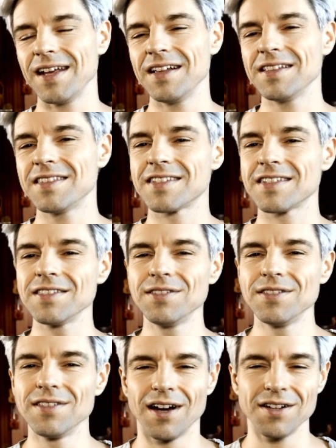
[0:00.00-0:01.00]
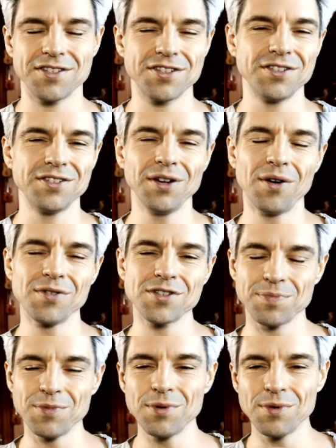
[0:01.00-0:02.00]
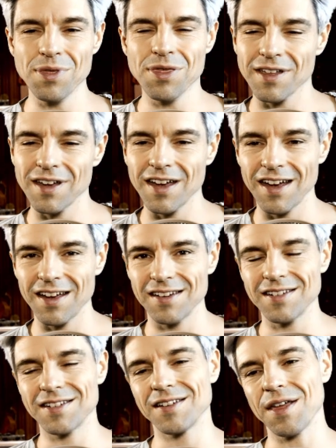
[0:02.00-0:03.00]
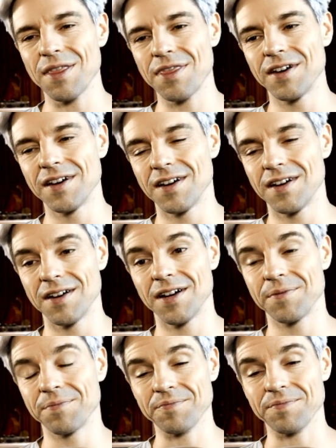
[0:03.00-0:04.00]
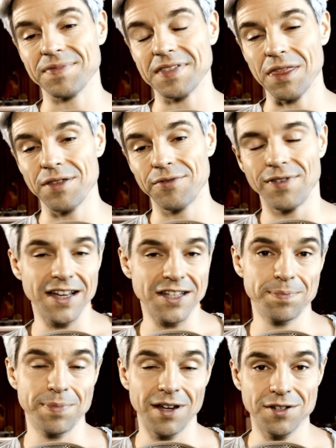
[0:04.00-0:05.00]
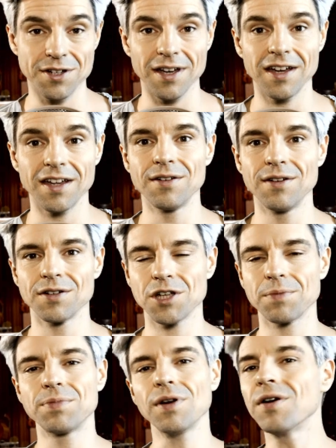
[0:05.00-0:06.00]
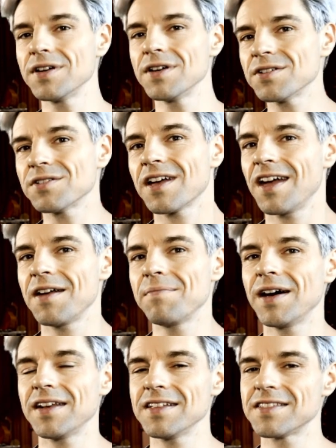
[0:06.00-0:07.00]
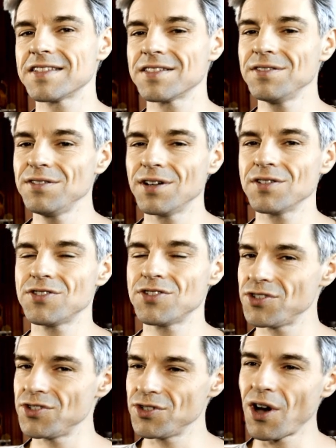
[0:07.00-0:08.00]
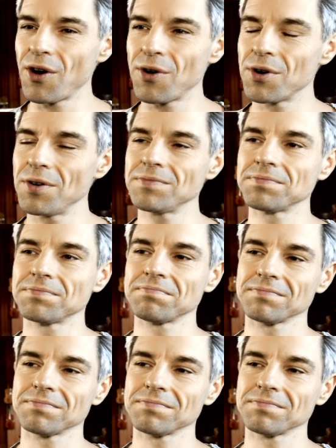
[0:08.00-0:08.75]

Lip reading: it's not so smooth, and the flex pitch in Logic Pro is okay, but it's not so